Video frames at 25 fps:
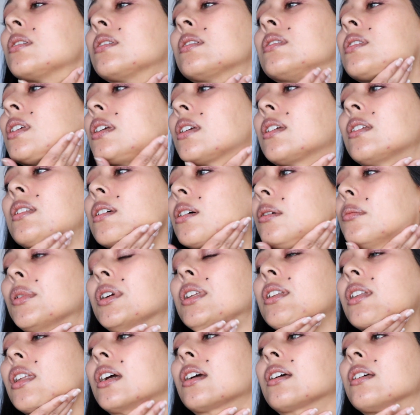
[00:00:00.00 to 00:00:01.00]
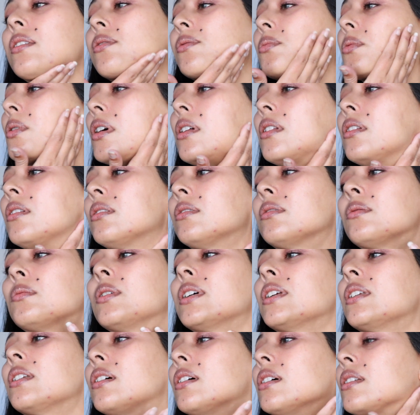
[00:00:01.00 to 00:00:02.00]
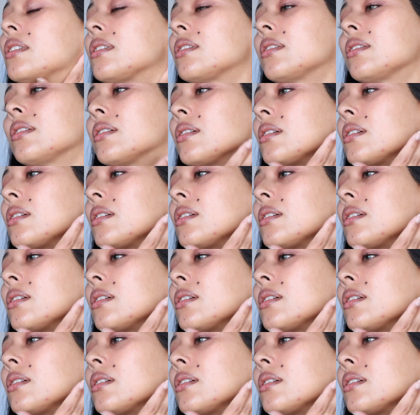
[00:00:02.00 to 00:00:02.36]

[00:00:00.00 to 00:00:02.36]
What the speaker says: Take it down my neck as well. Why not?